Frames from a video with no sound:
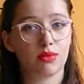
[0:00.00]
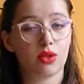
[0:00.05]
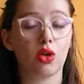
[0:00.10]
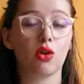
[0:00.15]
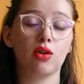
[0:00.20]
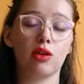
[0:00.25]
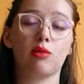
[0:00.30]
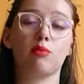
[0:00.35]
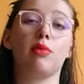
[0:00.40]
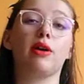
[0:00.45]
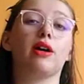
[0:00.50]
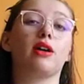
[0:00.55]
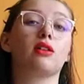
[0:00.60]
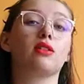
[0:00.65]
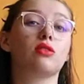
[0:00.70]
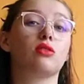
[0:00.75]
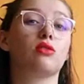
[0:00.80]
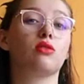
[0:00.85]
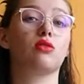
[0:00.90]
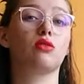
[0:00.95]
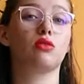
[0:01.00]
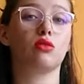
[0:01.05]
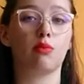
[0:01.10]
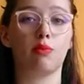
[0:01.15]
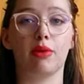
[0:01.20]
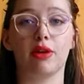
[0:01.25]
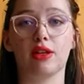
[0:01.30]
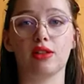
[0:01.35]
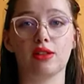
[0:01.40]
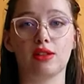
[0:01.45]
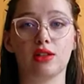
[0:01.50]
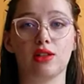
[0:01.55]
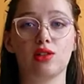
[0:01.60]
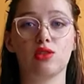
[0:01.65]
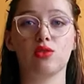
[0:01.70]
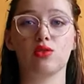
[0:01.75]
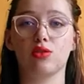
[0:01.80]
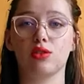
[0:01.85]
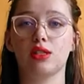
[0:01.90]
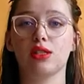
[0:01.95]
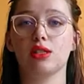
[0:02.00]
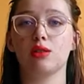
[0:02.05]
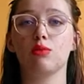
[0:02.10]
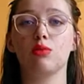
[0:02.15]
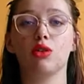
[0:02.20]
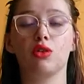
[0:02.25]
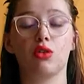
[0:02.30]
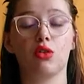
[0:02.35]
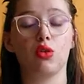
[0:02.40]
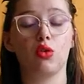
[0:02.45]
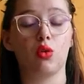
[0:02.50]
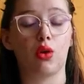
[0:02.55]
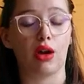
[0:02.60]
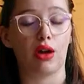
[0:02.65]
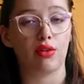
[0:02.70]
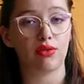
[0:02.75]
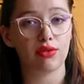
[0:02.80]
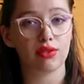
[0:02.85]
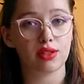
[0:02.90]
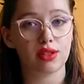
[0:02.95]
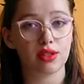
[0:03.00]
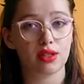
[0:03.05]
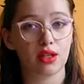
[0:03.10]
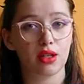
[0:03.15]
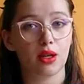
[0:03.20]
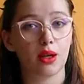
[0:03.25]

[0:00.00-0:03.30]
Going back to the basics, to a simpler craft,